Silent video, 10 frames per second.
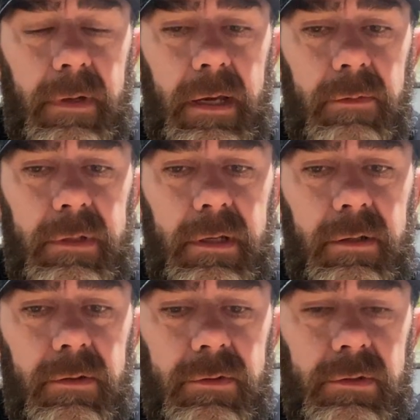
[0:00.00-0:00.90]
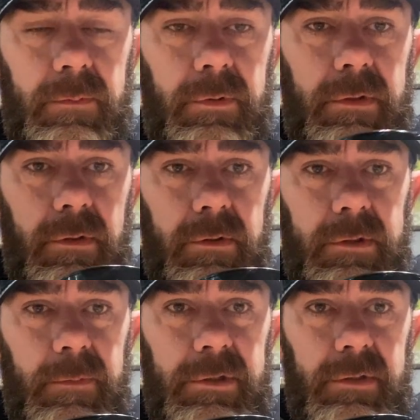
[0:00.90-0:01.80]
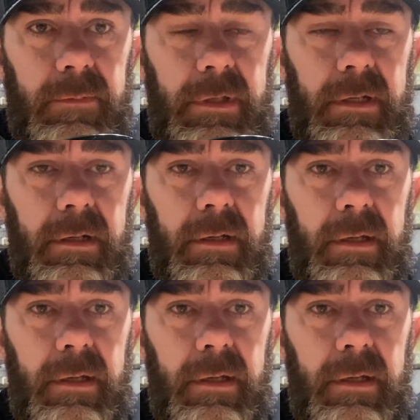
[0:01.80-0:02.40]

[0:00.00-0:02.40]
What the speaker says: How do we cure coon shrimp with the ultimate shrimp cure?